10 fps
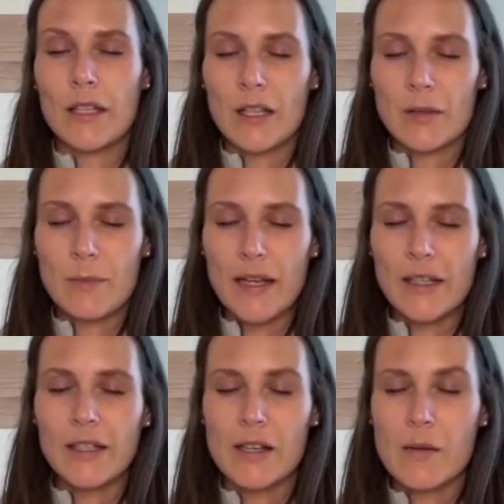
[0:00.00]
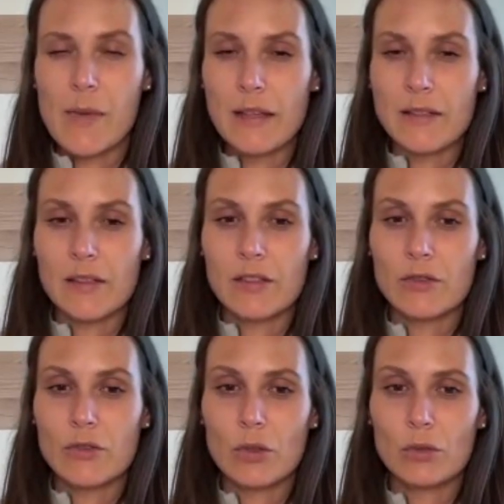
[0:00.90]
Then expanding the capacity
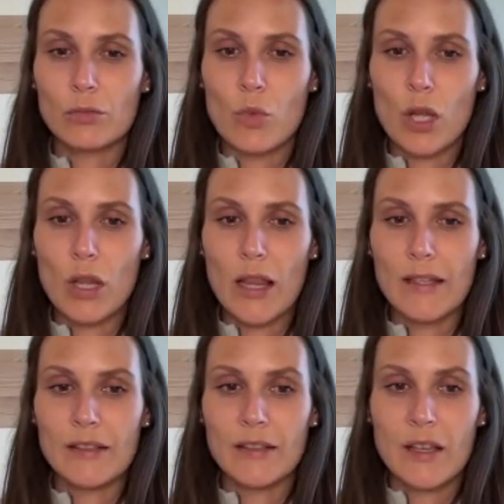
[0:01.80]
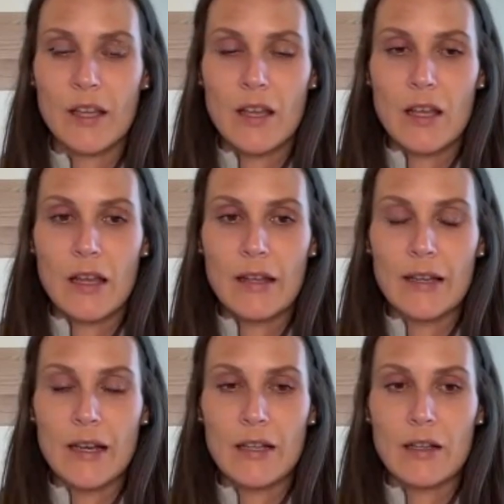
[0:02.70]
to hold more light and
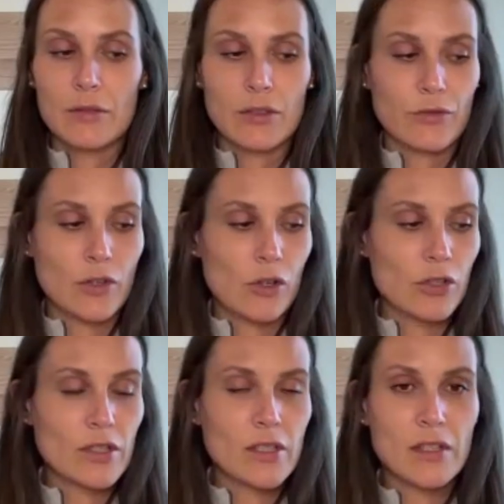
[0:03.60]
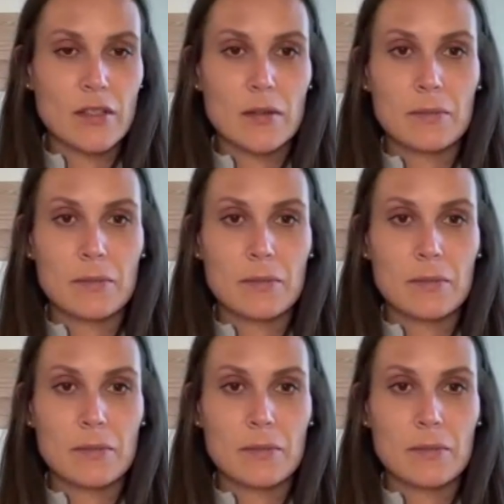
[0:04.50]
higher levels of consciousness.